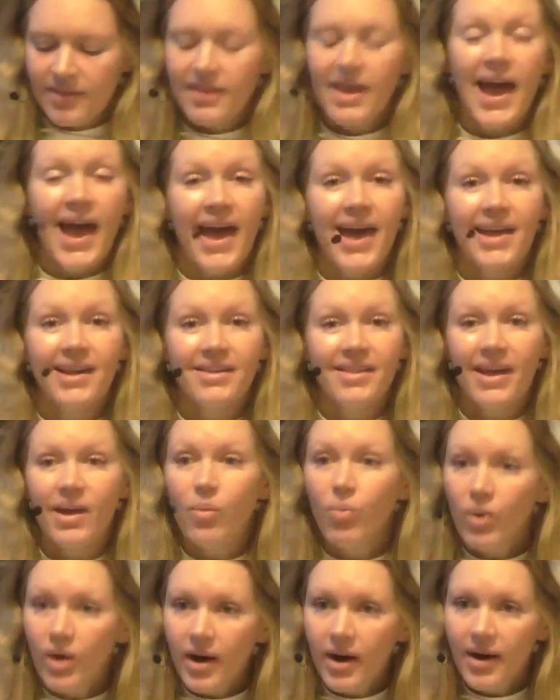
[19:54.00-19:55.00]
and they
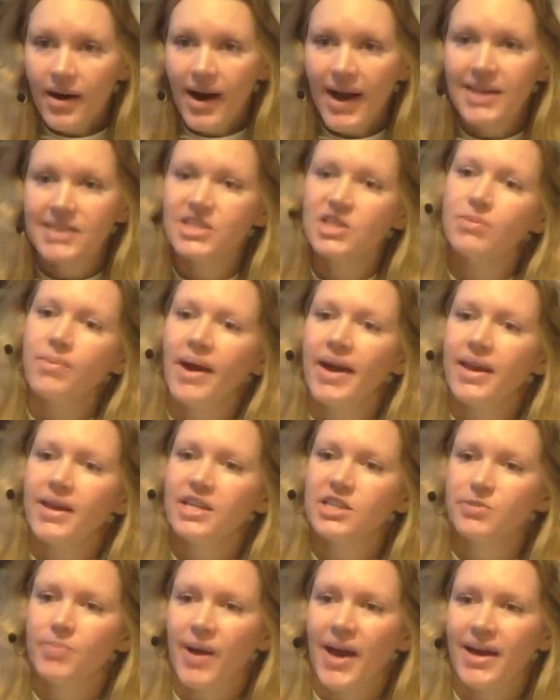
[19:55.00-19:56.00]
were, as you might
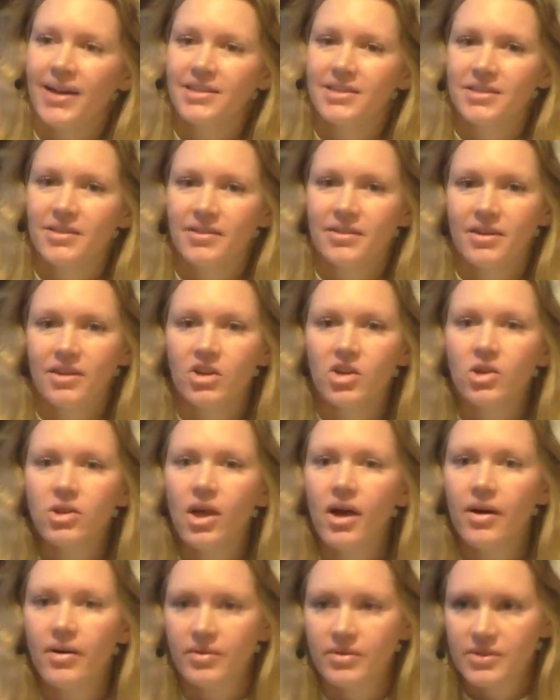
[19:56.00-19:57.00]
expect,
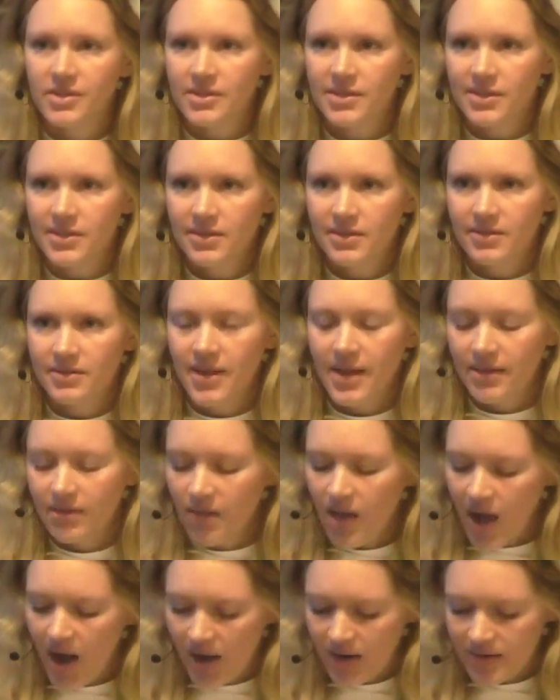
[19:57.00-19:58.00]
closed and
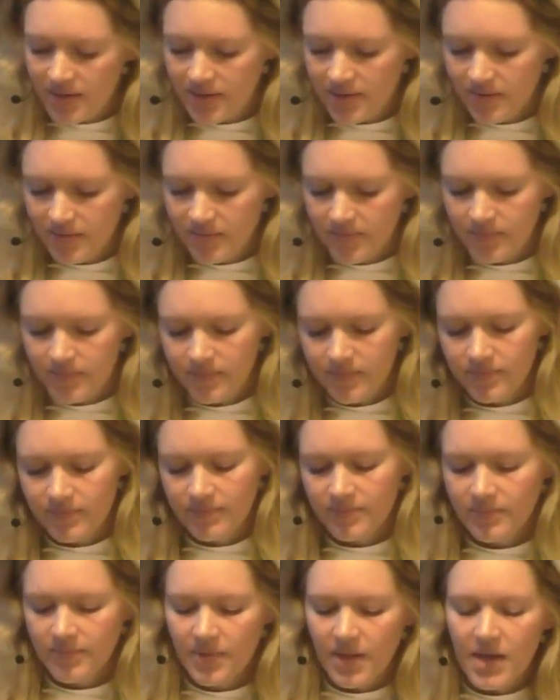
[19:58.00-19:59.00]
locked.
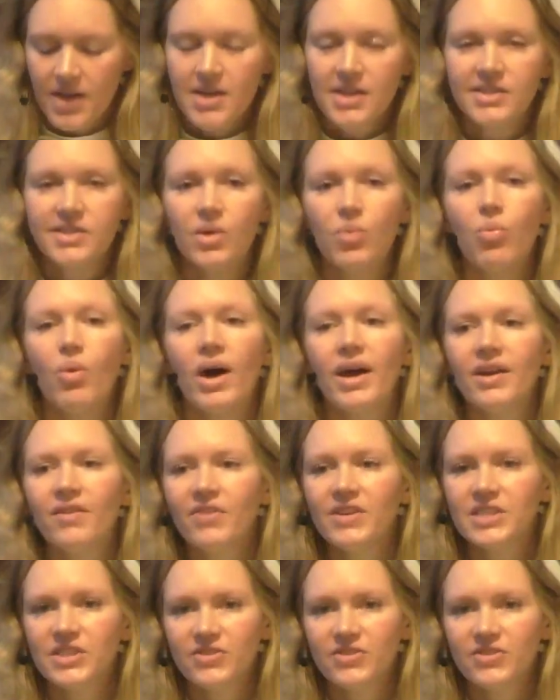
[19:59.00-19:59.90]
So one of his